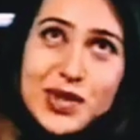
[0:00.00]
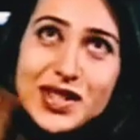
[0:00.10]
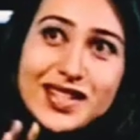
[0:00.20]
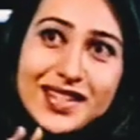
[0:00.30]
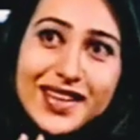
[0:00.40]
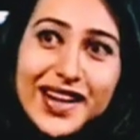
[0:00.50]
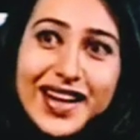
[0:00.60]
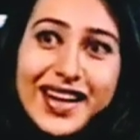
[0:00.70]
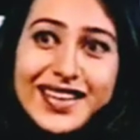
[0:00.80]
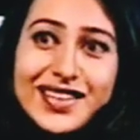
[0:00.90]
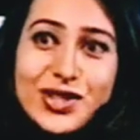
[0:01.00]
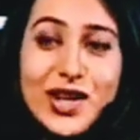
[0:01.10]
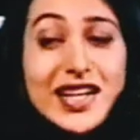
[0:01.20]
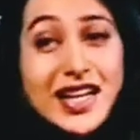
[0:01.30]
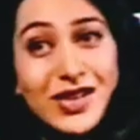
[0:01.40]
was this correct? Should
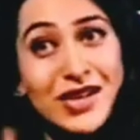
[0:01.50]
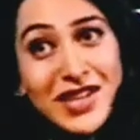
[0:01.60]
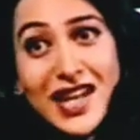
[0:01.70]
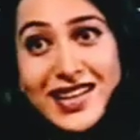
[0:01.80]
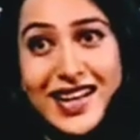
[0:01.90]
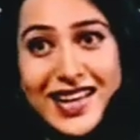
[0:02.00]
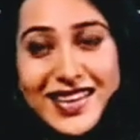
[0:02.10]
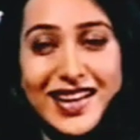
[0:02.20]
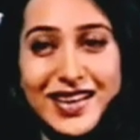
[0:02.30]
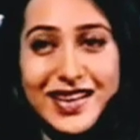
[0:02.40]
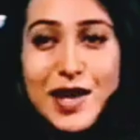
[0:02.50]
I have done it like that?